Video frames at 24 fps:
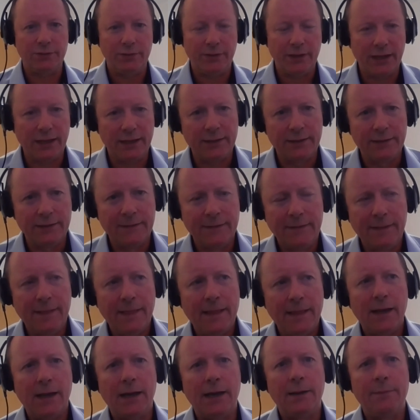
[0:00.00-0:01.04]
do that.
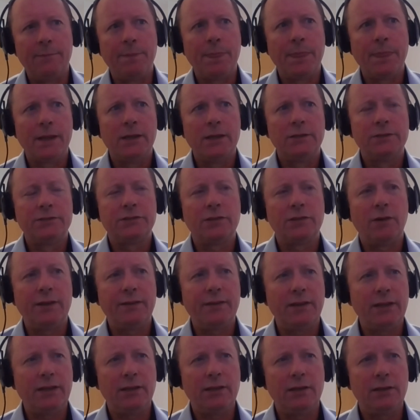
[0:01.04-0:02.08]
So I
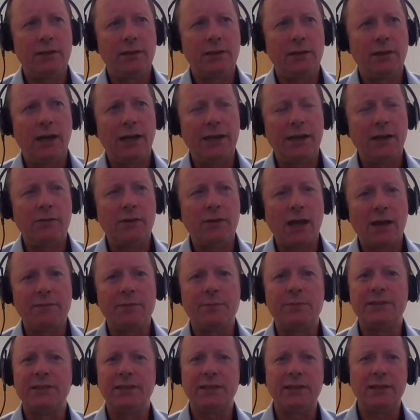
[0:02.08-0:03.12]
think I don't have a
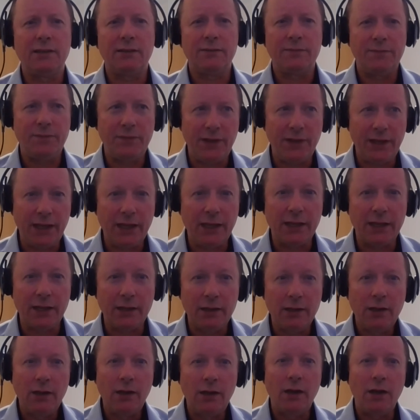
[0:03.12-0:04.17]
particular fear
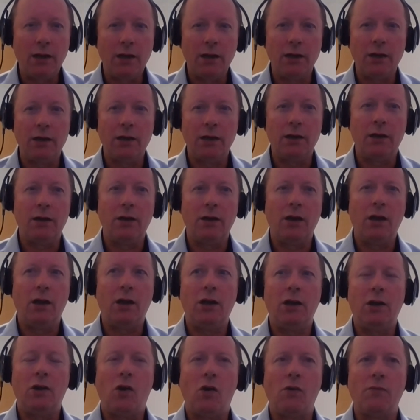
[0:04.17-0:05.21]

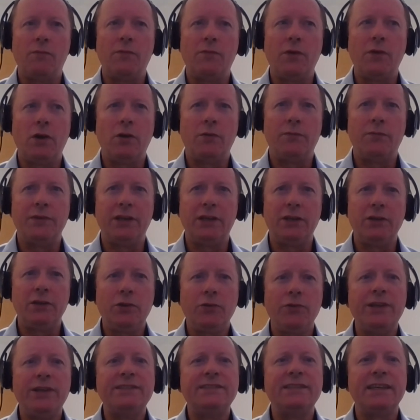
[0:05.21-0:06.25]
of
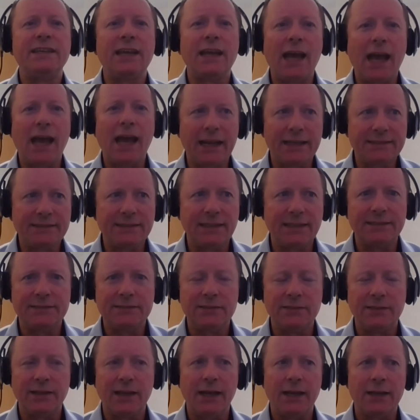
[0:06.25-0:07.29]
increasing access
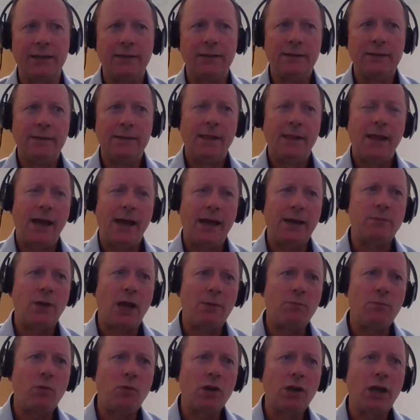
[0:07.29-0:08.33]
to that.
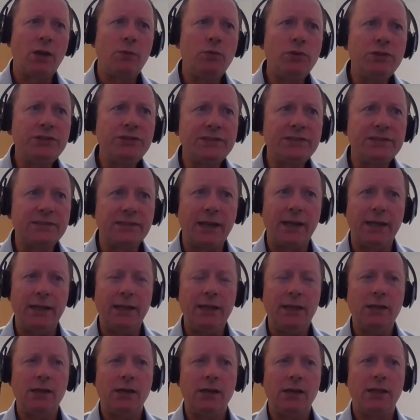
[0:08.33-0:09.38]
And what I would
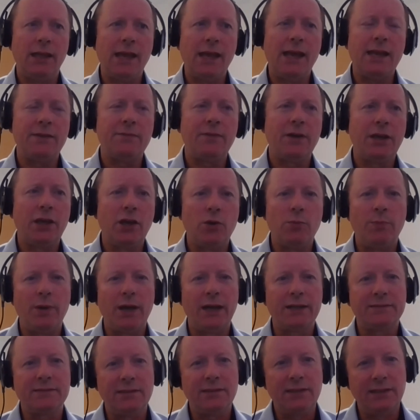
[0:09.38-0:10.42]
say, again, if I go
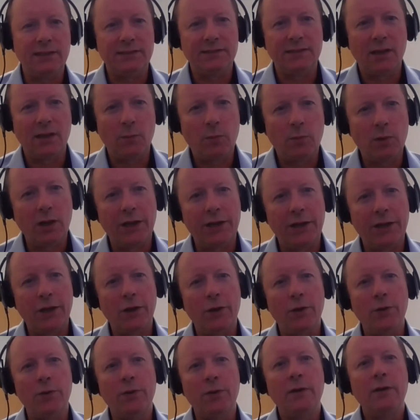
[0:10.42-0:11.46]
back to the example I
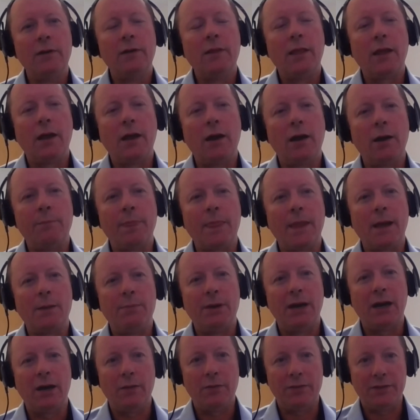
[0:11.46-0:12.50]
know
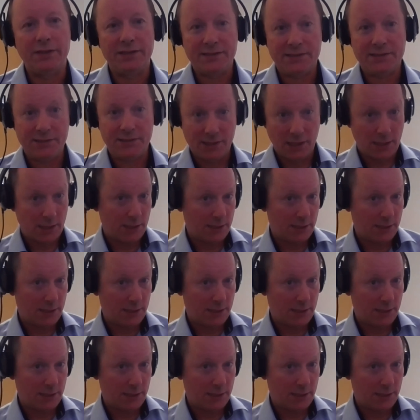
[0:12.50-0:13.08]
about this